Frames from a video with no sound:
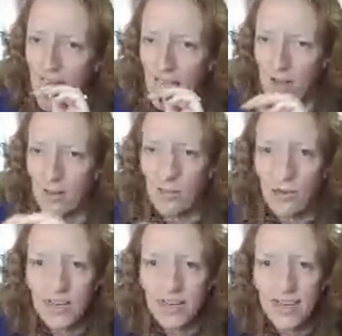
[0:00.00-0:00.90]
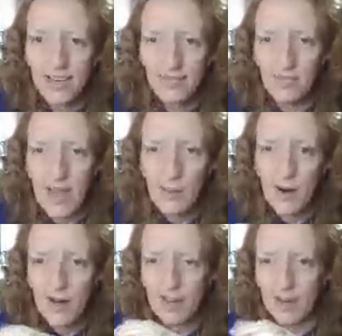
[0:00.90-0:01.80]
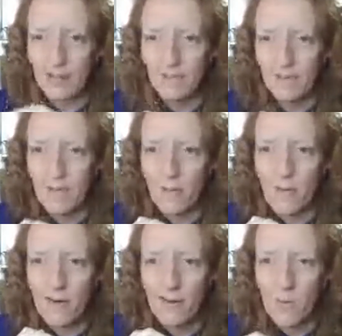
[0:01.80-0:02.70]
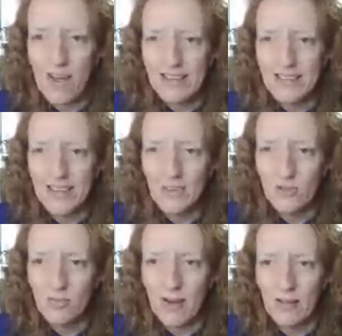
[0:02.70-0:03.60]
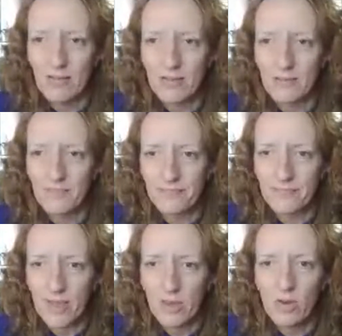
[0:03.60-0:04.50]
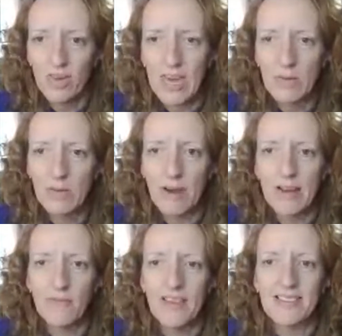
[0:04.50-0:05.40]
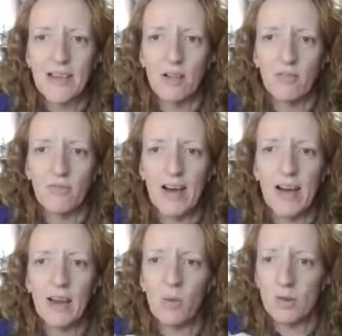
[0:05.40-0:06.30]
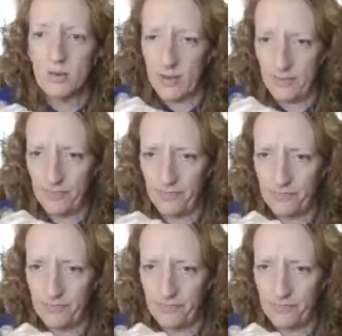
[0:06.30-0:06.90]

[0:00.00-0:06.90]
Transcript: Good morning, Ian. How are you? From a very wet central belt. You can keep the rain for yourself. I don't want it.